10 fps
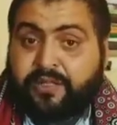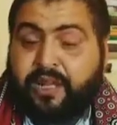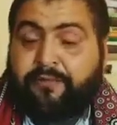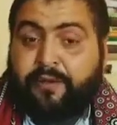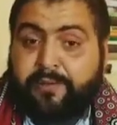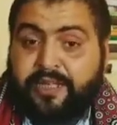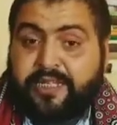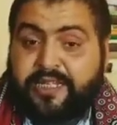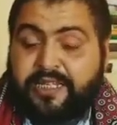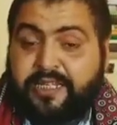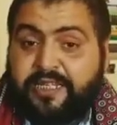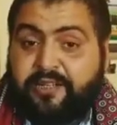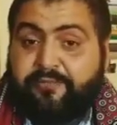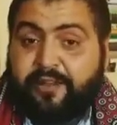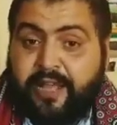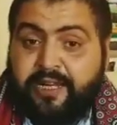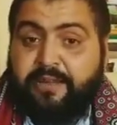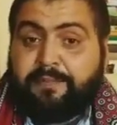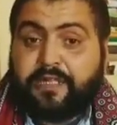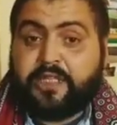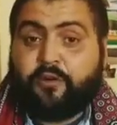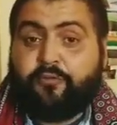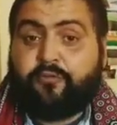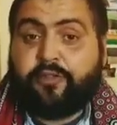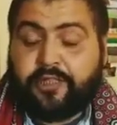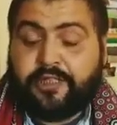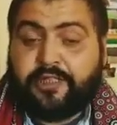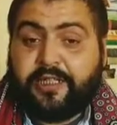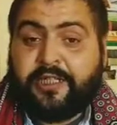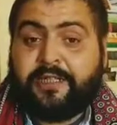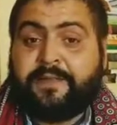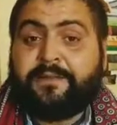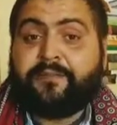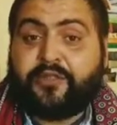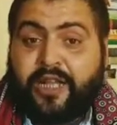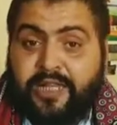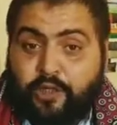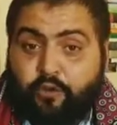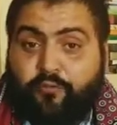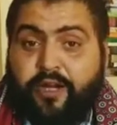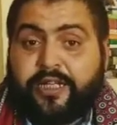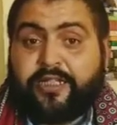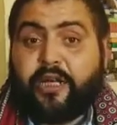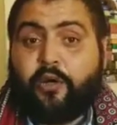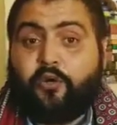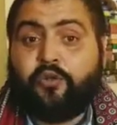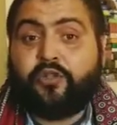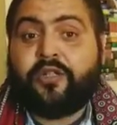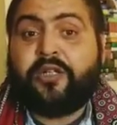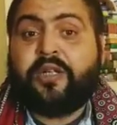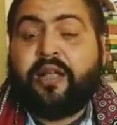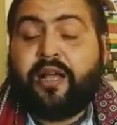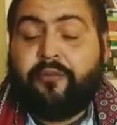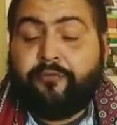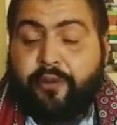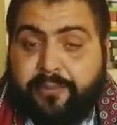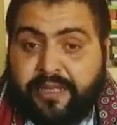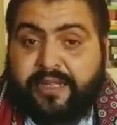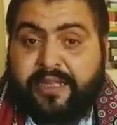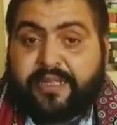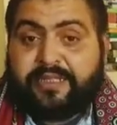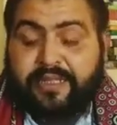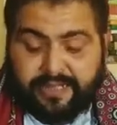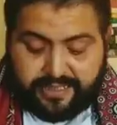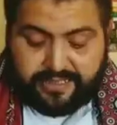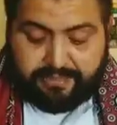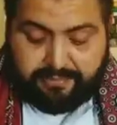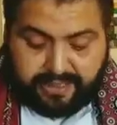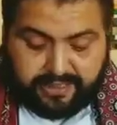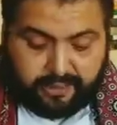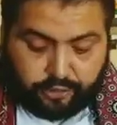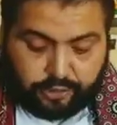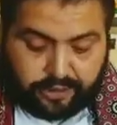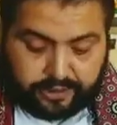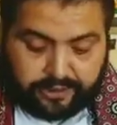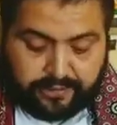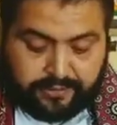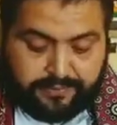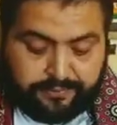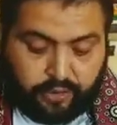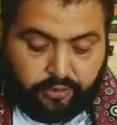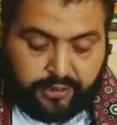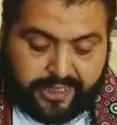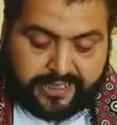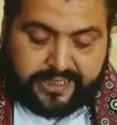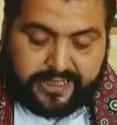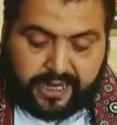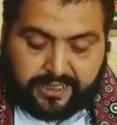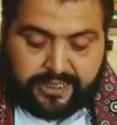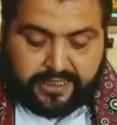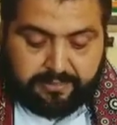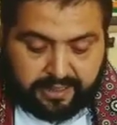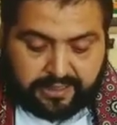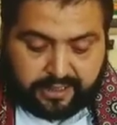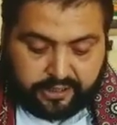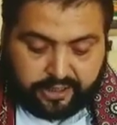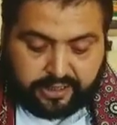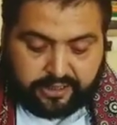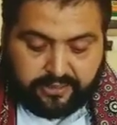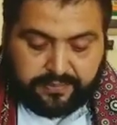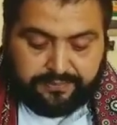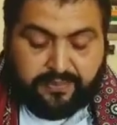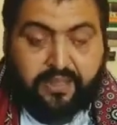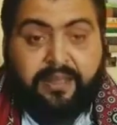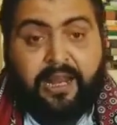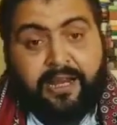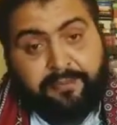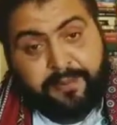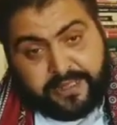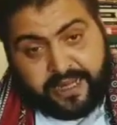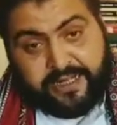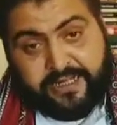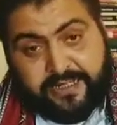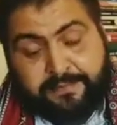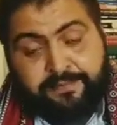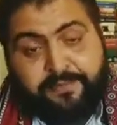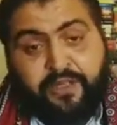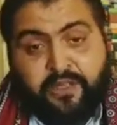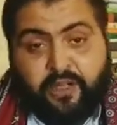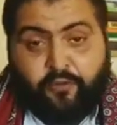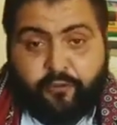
A feminist study of any piece of literature tries to find out a female character as a male construct. Now, Tess is Hardy's male construct. And besides, now